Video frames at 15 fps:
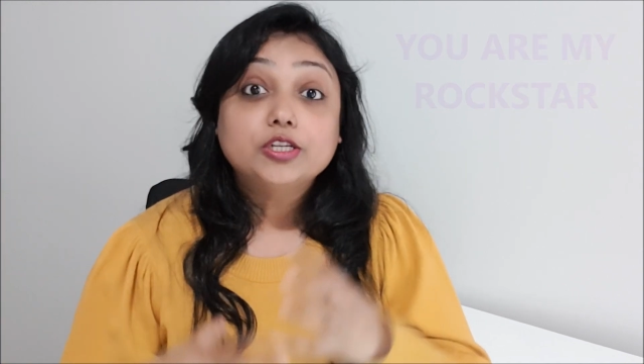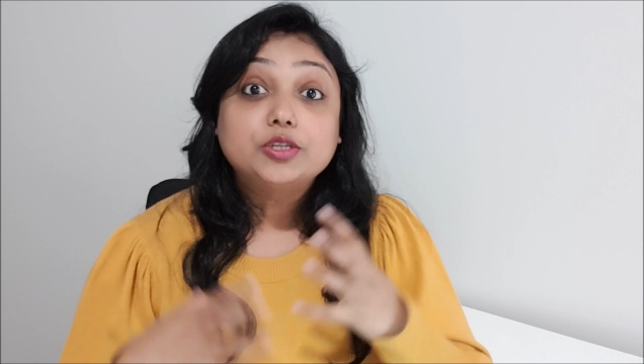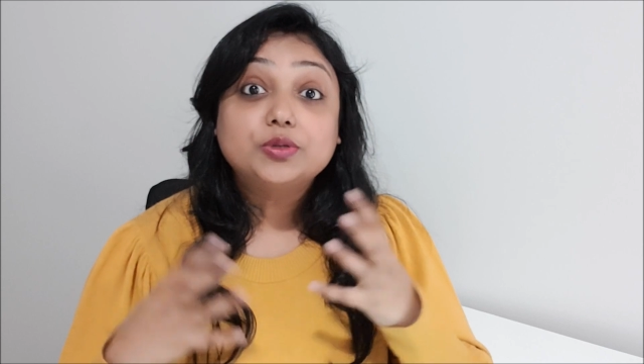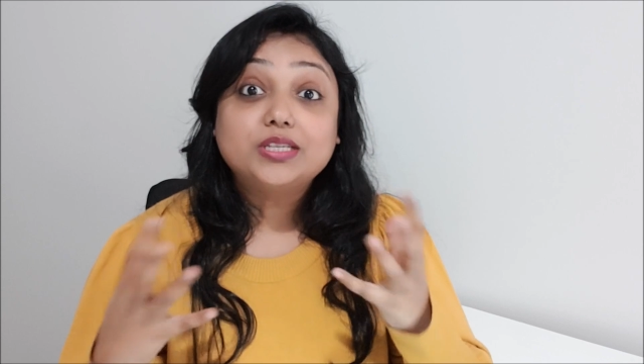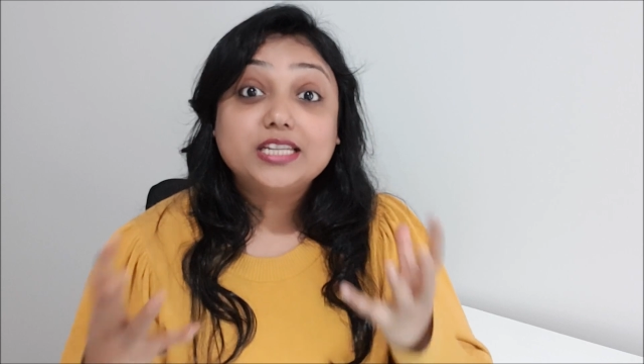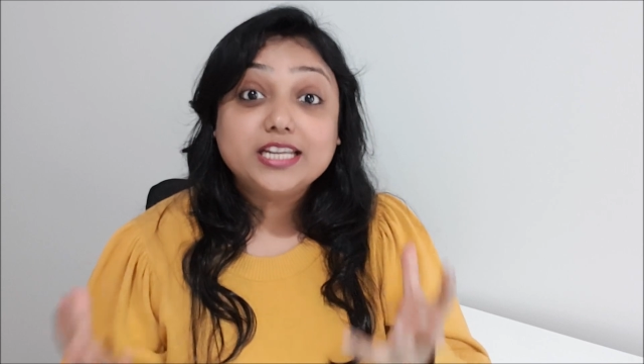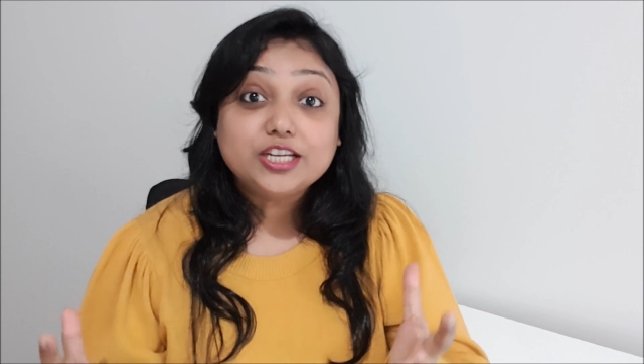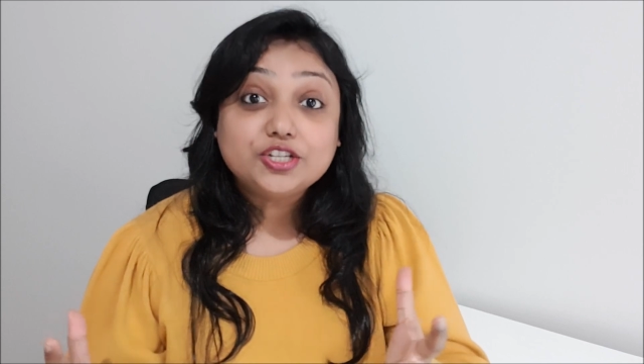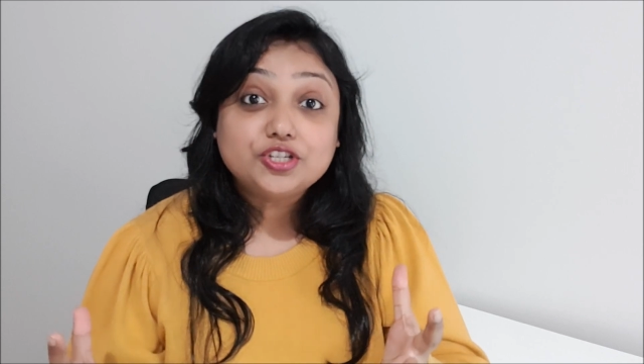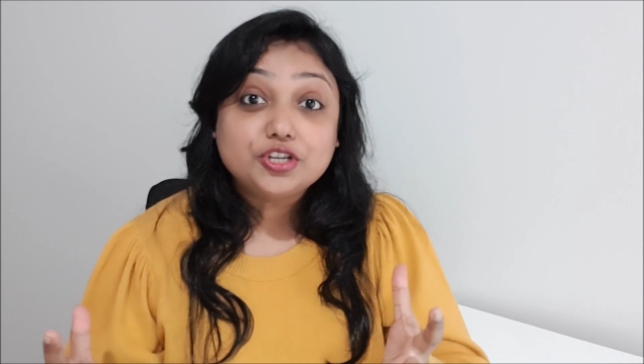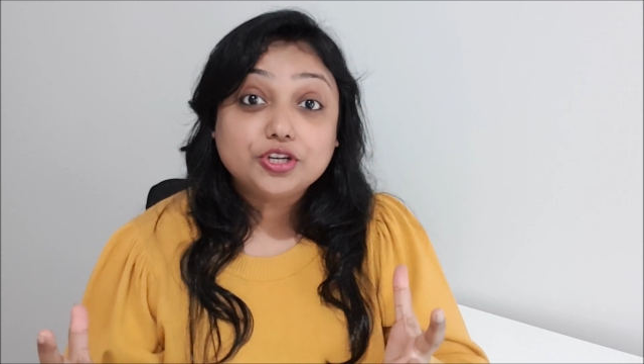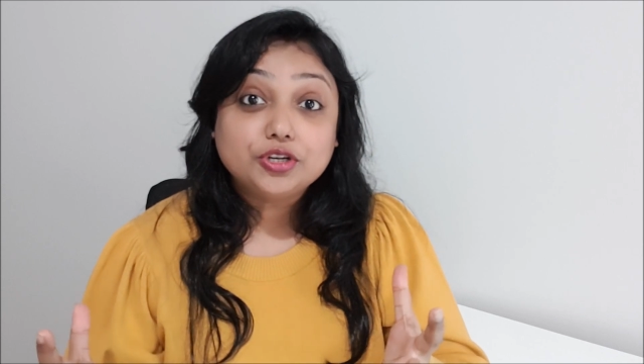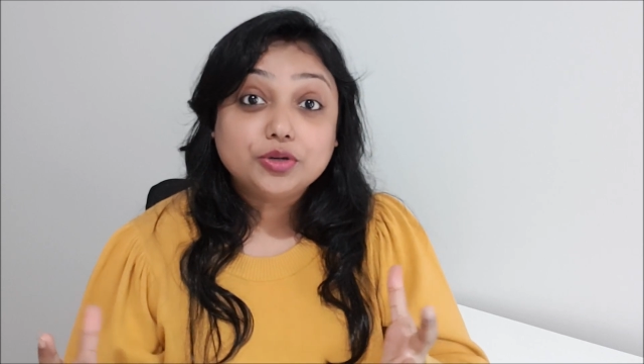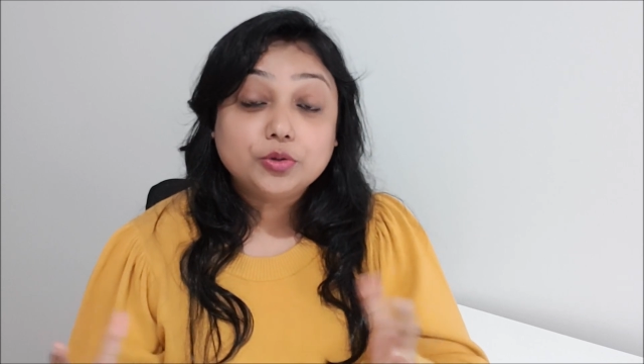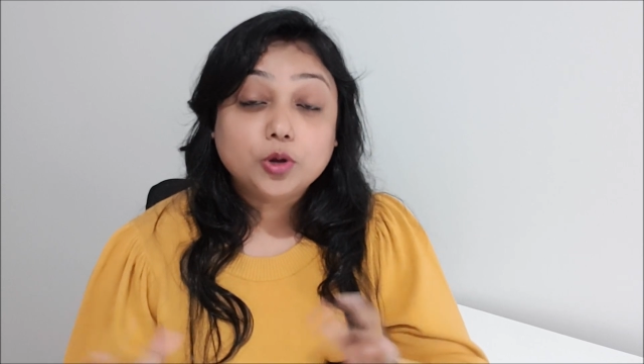to teach
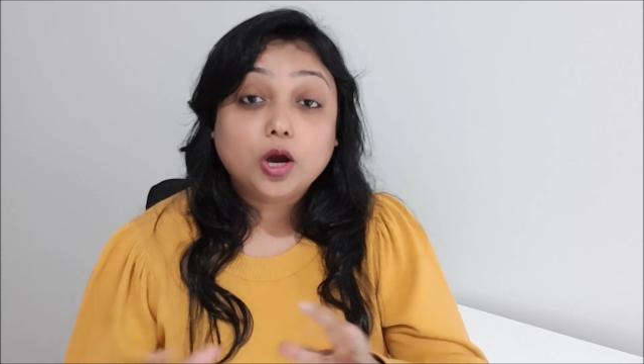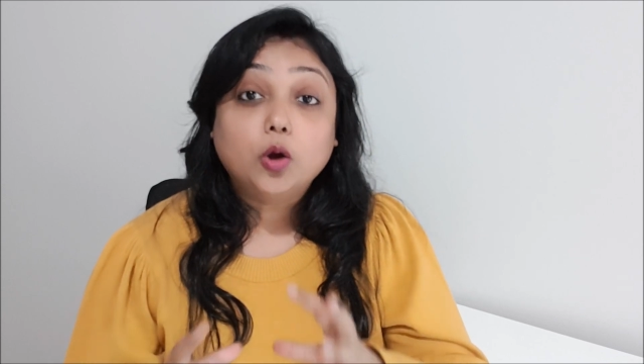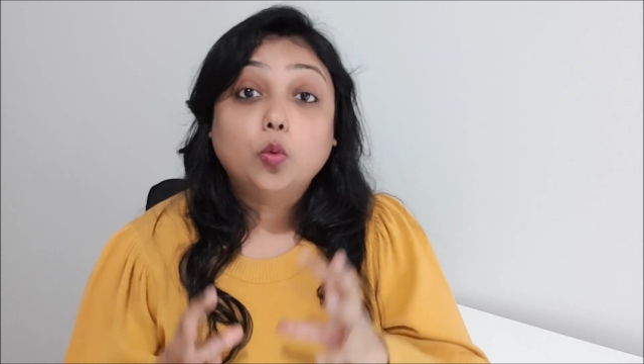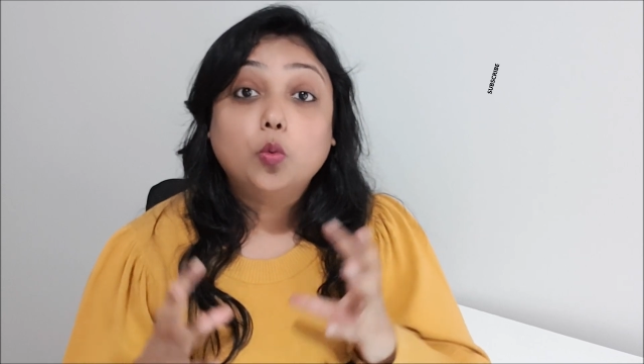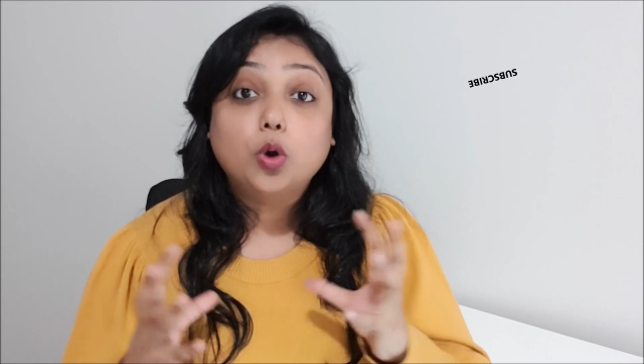you a